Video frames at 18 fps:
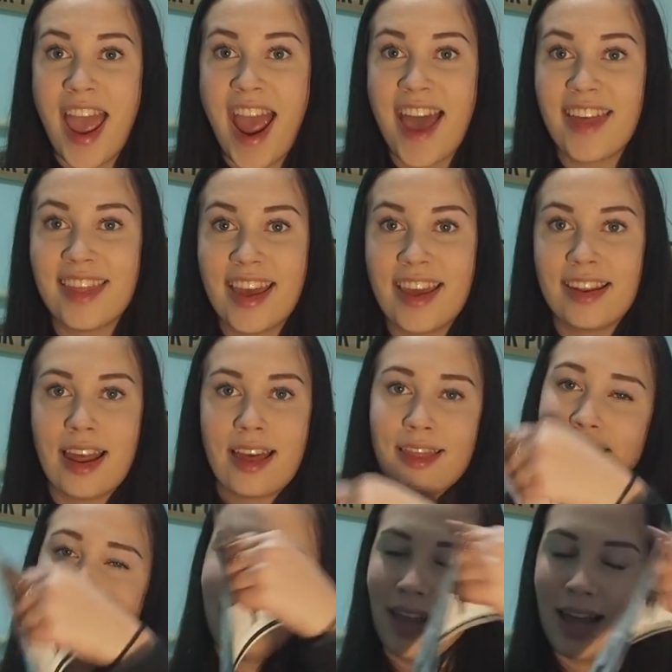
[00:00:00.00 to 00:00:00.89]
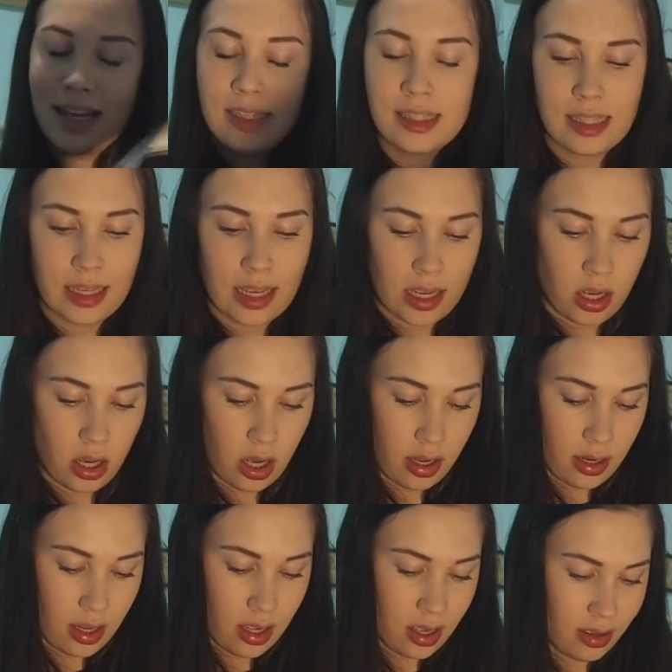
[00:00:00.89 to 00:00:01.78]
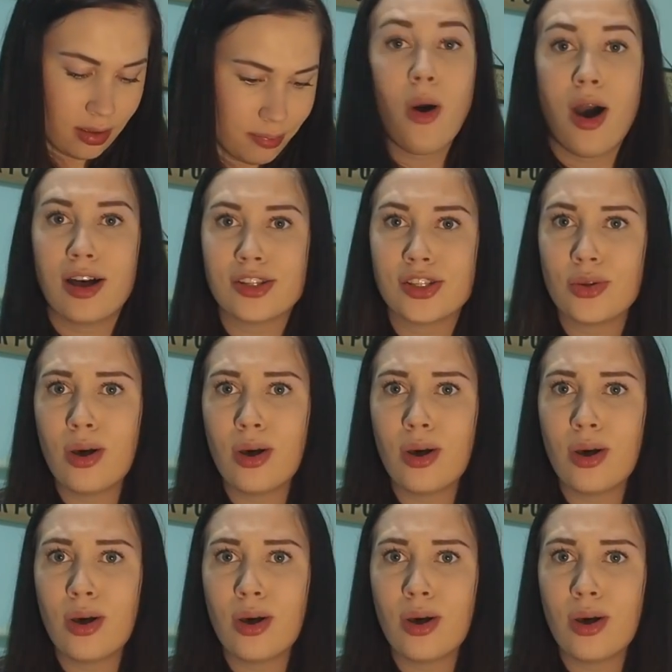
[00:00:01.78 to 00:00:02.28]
And then the last thing I got. Well, also,